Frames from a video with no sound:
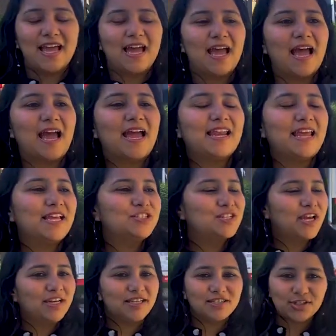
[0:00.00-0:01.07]
and
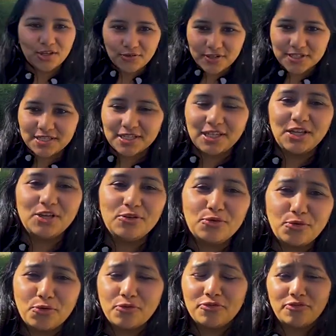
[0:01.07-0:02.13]
NJIT is a university
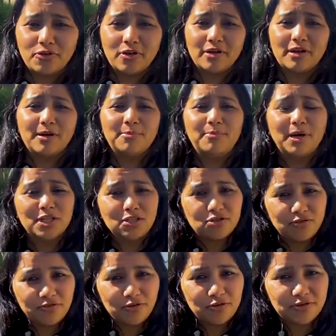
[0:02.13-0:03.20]
known for a bunch
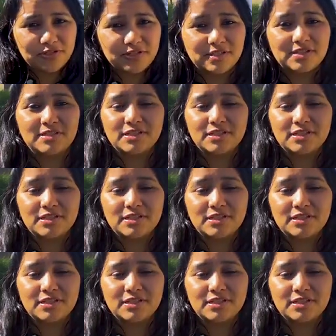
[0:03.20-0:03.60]
of courses.